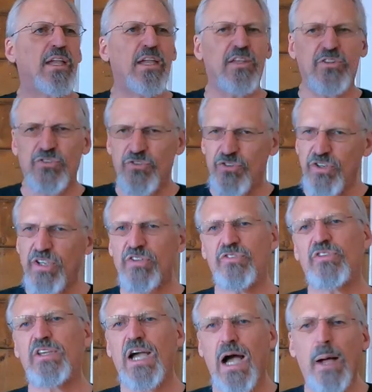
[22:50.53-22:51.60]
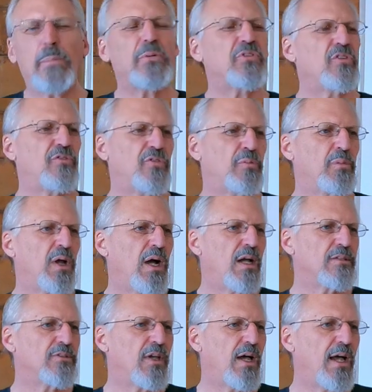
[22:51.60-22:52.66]
is just the opposite from
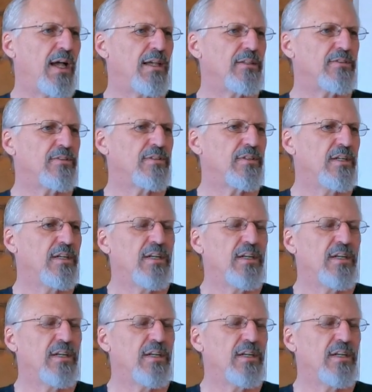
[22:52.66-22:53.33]
God's eyes.